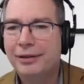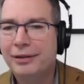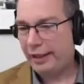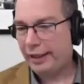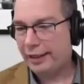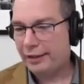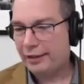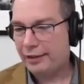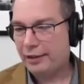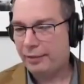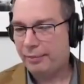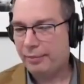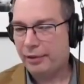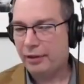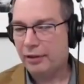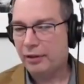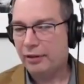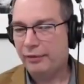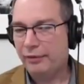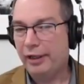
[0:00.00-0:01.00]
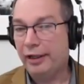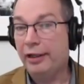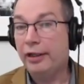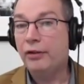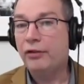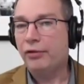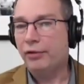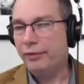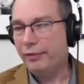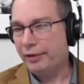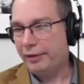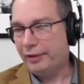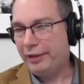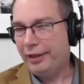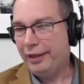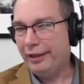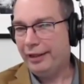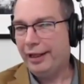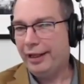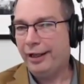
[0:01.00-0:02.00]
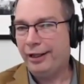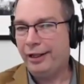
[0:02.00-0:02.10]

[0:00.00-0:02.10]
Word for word: say that's typical of an introvert then?